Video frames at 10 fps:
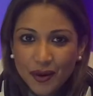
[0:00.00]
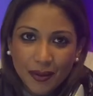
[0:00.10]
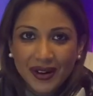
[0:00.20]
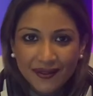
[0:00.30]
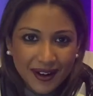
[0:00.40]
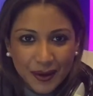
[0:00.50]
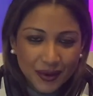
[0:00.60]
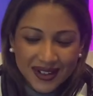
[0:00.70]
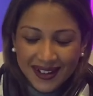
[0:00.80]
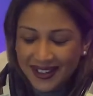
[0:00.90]
Normally radio
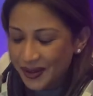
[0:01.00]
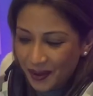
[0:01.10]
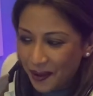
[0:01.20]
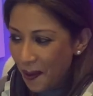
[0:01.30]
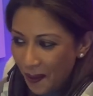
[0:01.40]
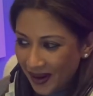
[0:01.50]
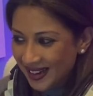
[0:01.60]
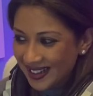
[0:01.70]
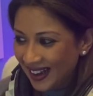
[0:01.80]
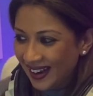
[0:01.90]
presenters were
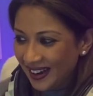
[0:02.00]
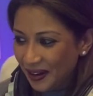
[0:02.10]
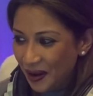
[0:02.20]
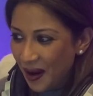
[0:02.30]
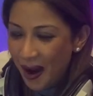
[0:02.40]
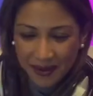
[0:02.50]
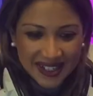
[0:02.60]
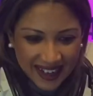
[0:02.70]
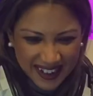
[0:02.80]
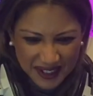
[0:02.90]
always like, you know, how many
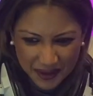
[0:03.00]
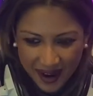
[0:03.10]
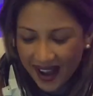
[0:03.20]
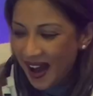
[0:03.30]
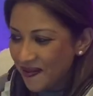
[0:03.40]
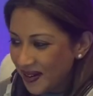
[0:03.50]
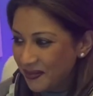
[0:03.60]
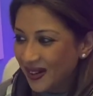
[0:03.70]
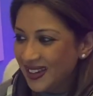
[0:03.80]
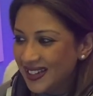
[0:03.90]
seconds do I have?
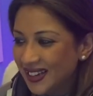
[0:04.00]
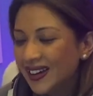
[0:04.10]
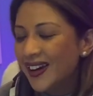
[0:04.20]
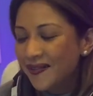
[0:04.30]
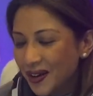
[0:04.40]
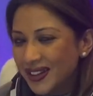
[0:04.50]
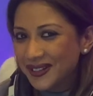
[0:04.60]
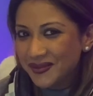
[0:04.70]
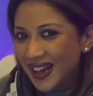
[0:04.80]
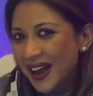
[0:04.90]
And but yeah, I've got
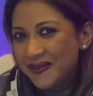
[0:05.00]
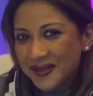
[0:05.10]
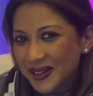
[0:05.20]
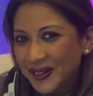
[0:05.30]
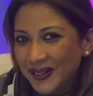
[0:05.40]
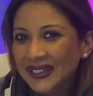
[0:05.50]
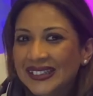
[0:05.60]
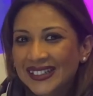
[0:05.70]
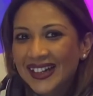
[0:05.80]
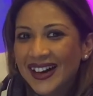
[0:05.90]
some time, so
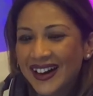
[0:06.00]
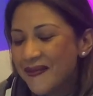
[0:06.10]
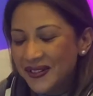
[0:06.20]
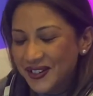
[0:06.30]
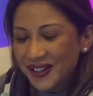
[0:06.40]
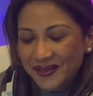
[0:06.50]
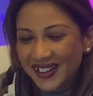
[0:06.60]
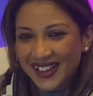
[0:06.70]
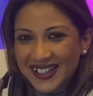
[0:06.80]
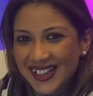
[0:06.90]
come and chill
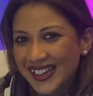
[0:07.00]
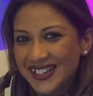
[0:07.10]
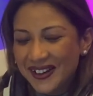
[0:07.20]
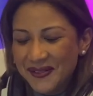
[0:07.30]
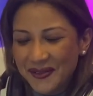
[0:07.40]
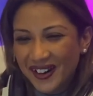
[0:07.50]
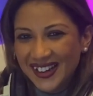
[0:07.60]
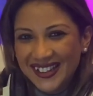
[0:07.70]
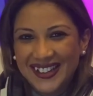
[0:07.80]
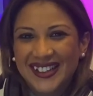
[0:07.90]
with us anytime you want.